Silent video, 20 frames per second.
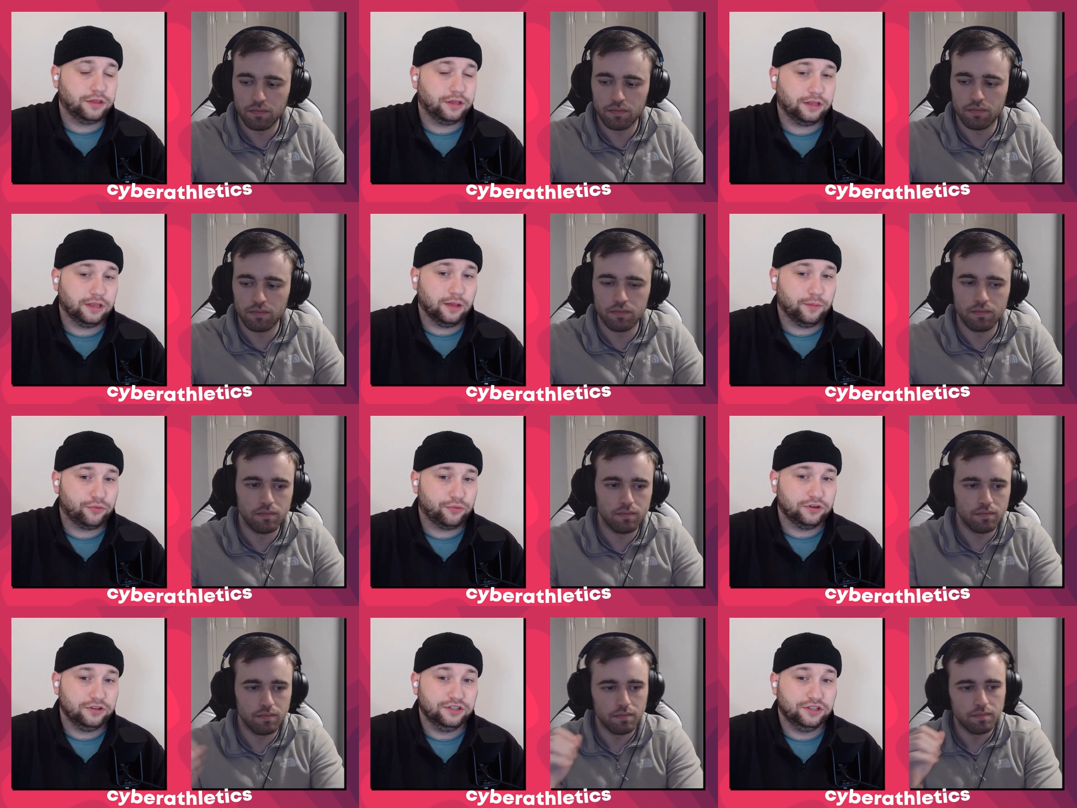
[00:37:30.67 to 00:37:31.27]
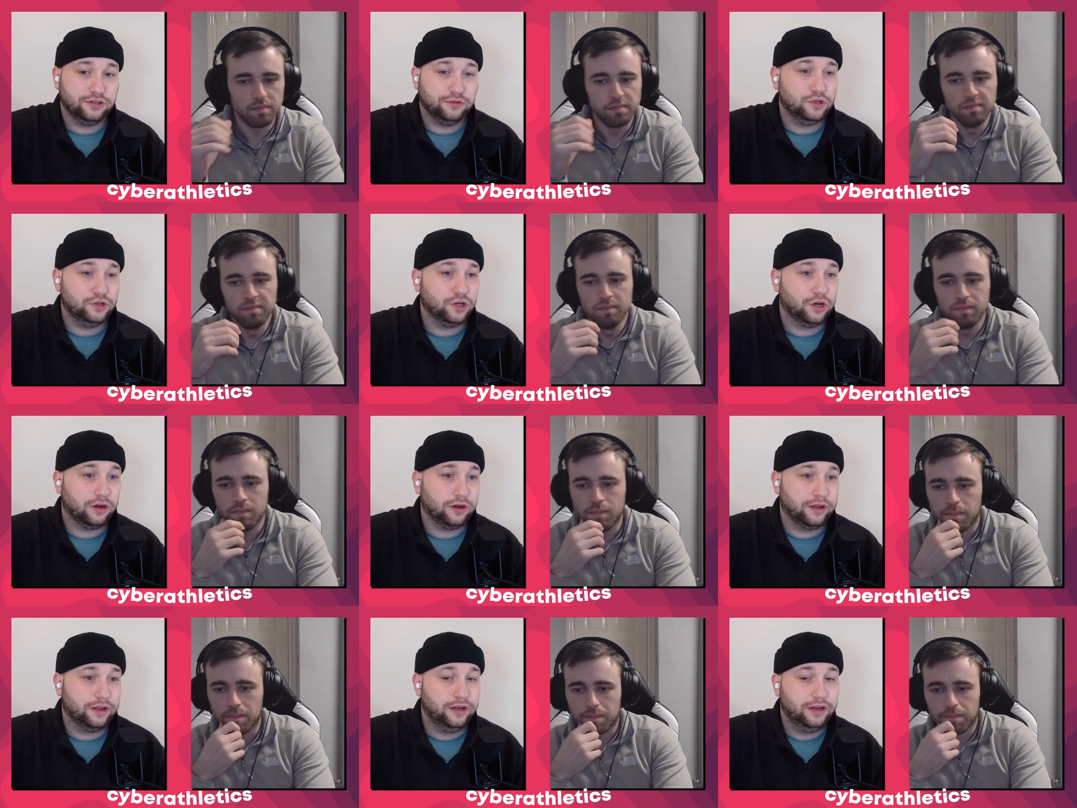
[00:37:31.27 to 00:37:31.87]
Speaker 1: thing that brings you
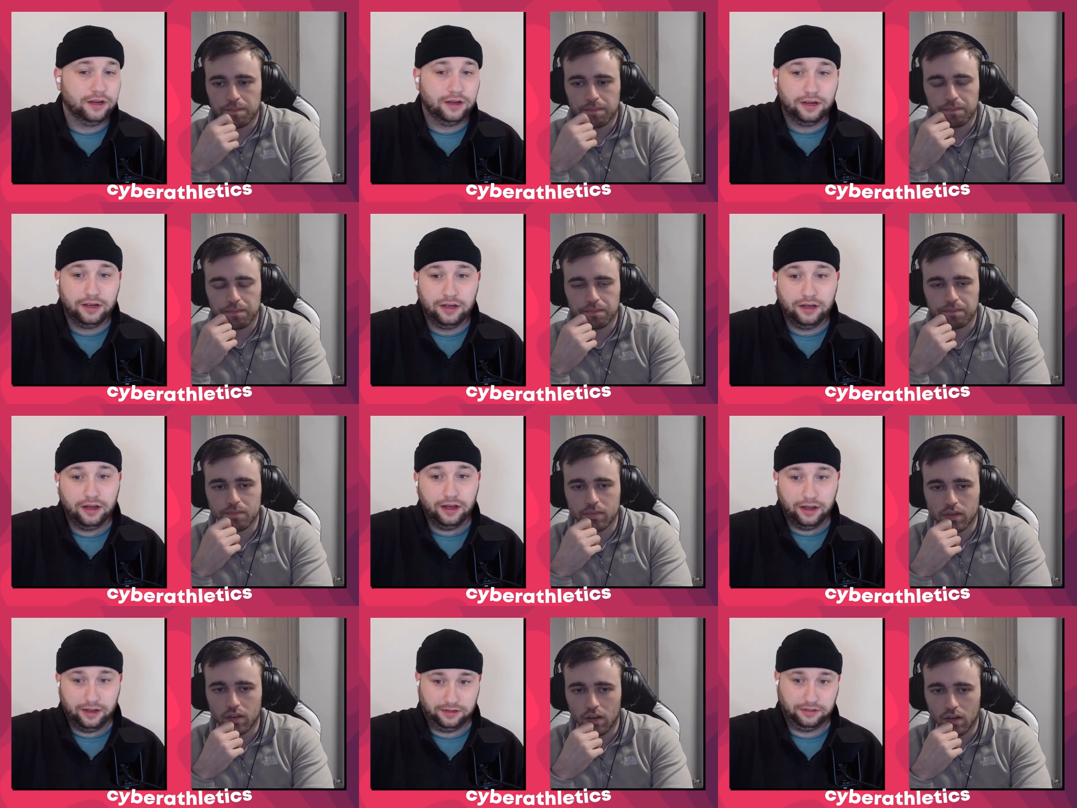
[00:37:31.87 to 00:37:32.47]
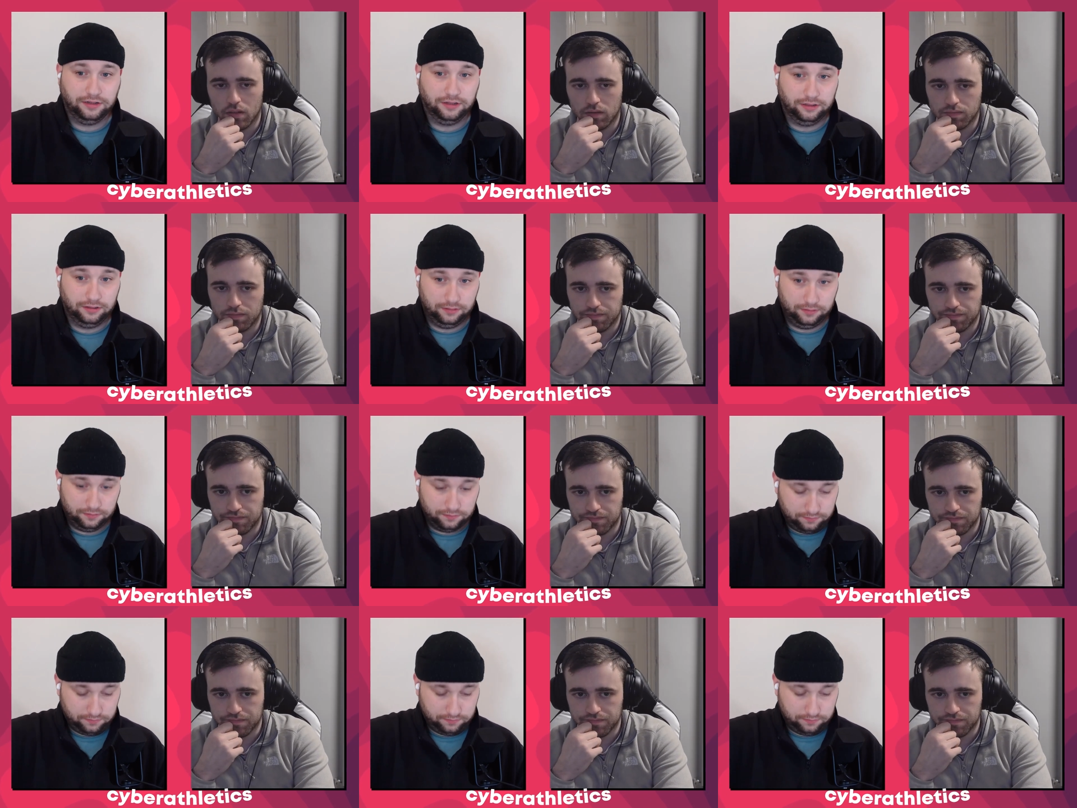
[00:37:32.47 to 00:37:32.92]
joy, and